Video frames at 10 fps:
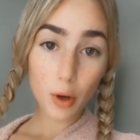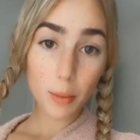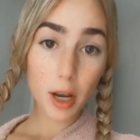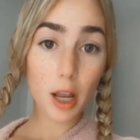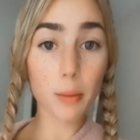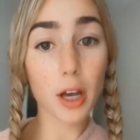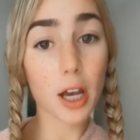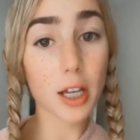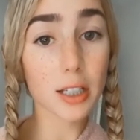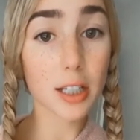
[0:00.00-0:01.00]
as they are,
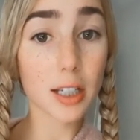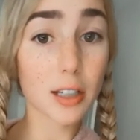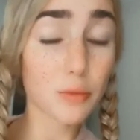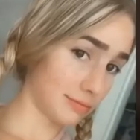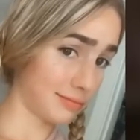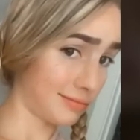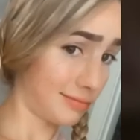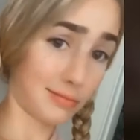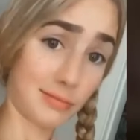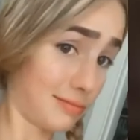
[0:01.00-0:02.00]
I, I didn't do this,
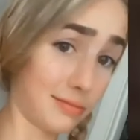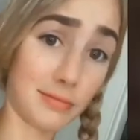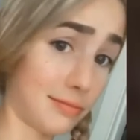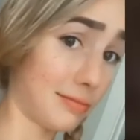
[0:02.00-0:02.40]
but there are many